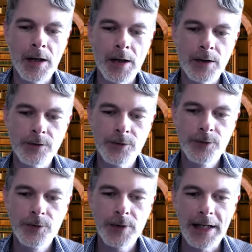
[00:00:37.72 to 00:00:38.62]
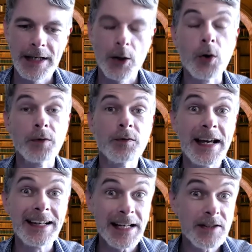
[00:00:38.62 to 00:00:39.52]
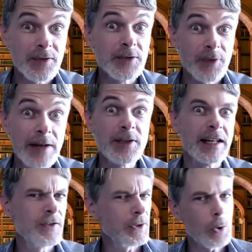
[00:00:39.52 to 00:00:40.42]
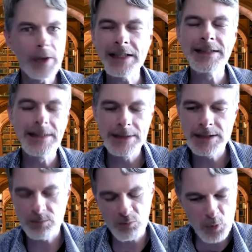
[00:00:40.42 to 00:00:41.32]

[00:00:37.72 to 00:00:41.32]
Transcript: of, uh, or they identified five things that audiences